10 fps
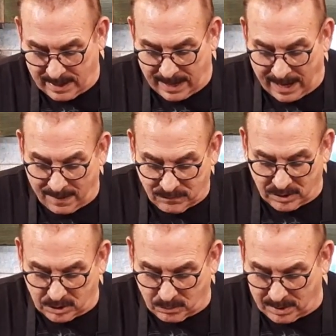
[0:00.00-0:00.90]
After
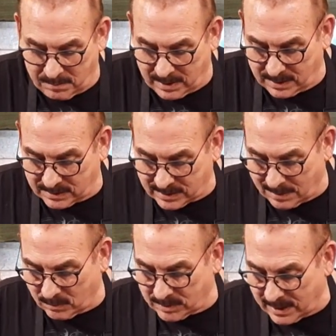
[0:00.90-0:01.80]
the 20 minutes,
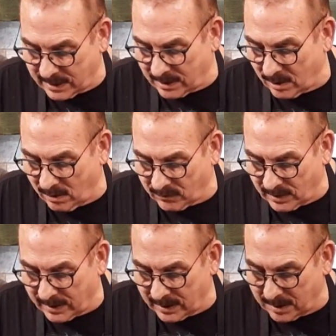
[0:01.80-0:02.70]
I'm going to take it off and
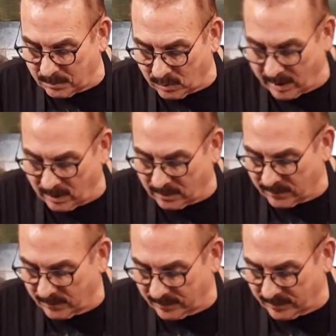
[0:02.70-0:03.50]
let it get brown.